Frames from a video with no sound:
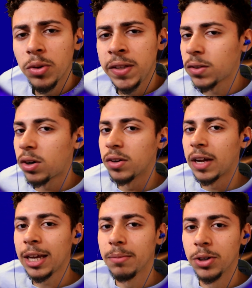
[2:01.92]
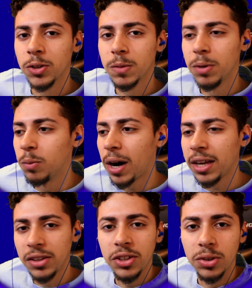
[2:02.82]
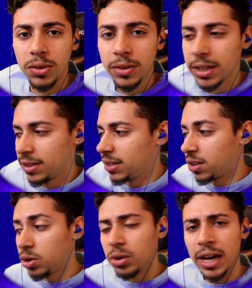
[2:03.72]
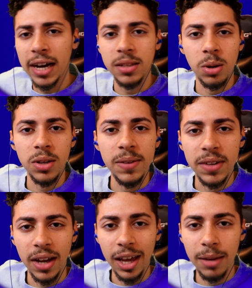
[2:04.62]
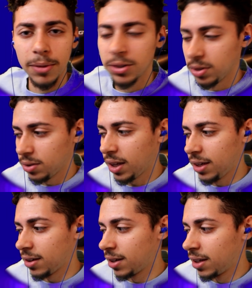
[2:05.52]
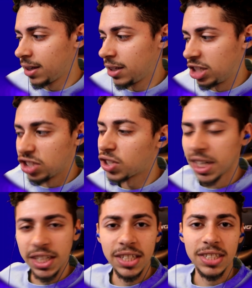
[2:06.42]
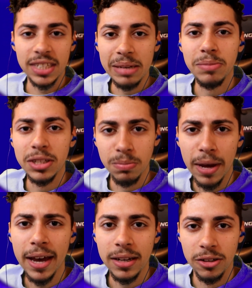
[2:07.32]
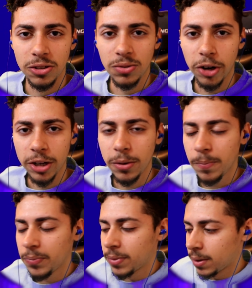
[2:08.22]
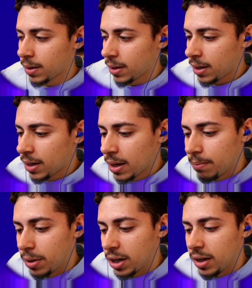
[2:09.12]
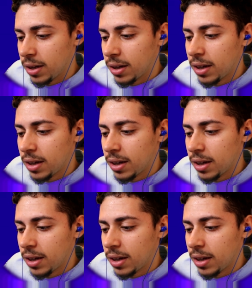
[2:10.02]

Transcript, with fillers: oh, these are all nightmares, but why little? Because these little guys aren't even nightmares. They're like just trying to escape this madness, right? But